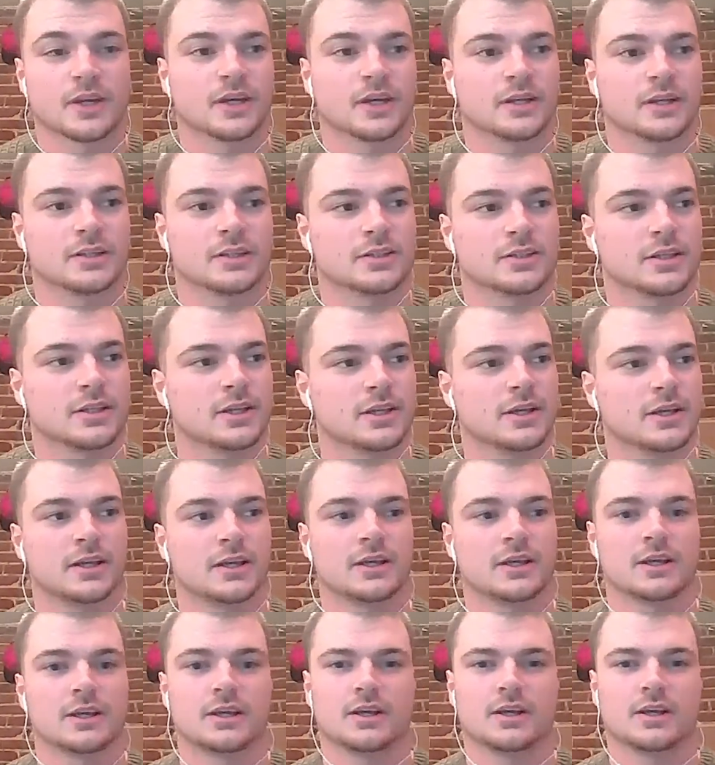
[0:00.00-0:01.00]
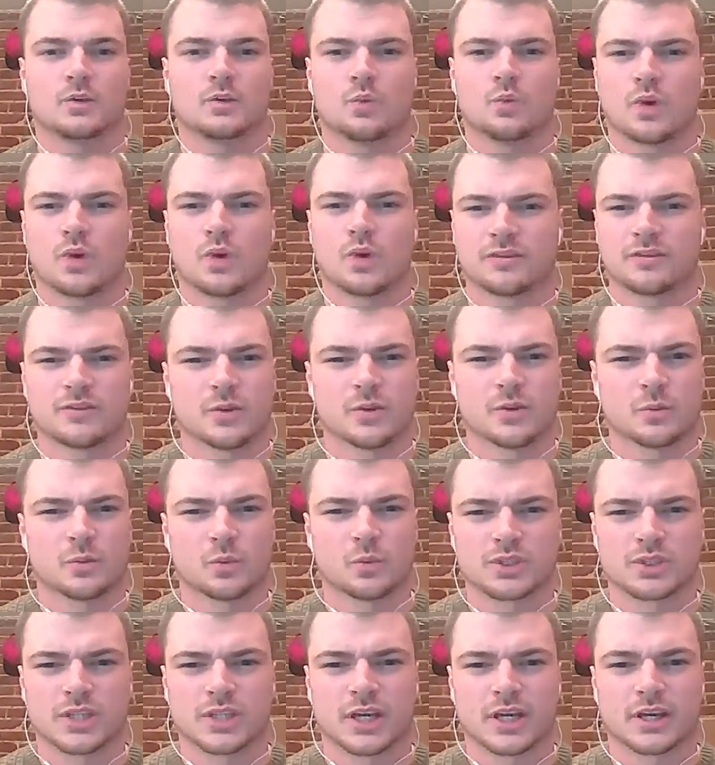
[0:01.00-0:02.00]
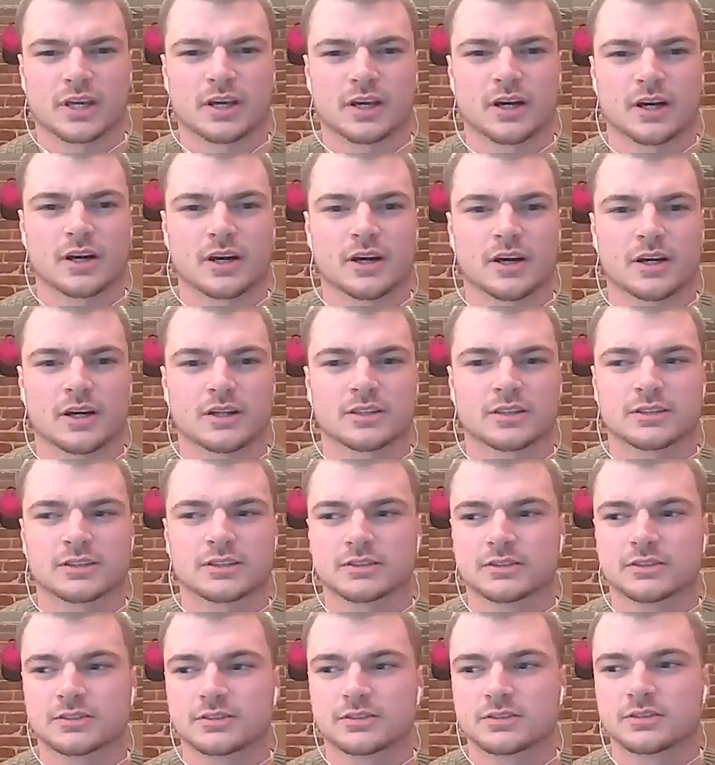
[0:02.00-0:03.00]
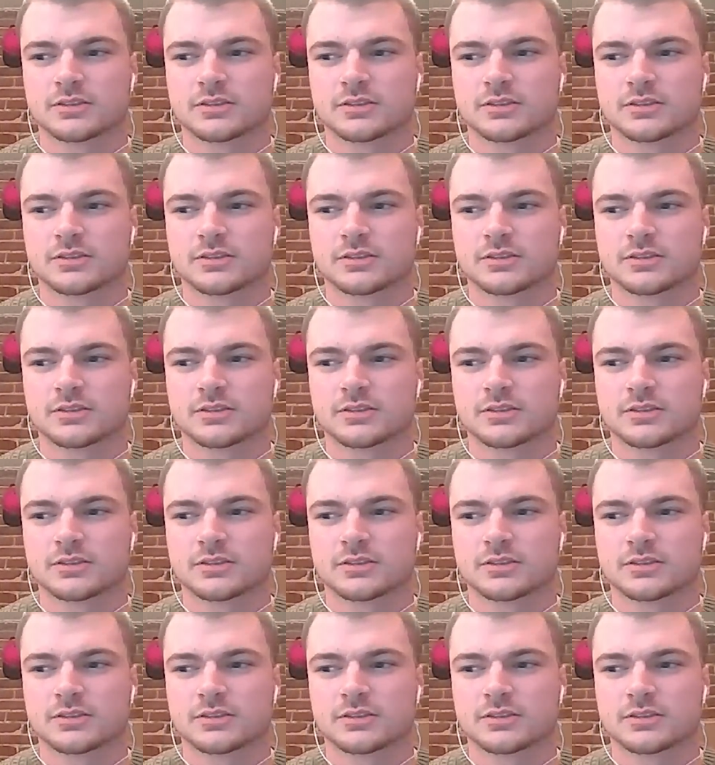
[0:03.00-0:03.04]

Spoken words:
And one of them was like a